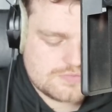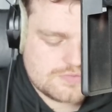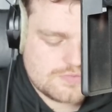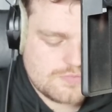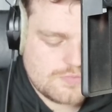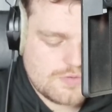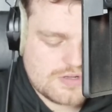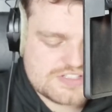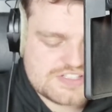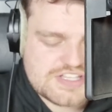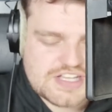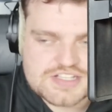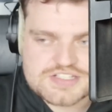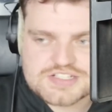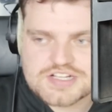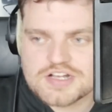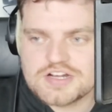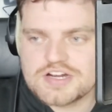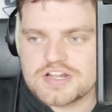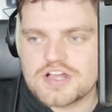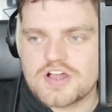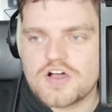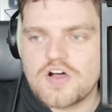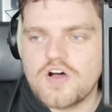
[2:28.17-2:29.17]
What tickets are
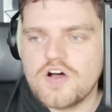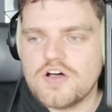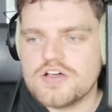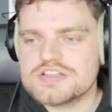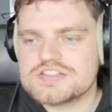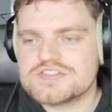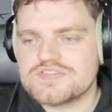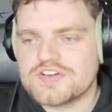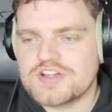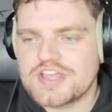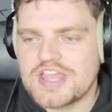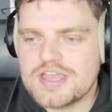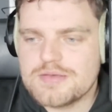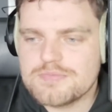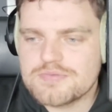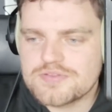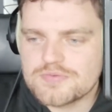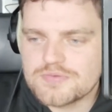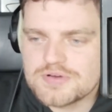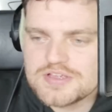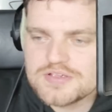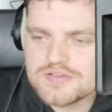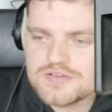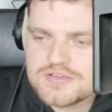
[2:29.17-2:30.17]
going to cost for game
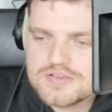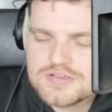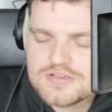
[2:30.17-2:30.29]
3?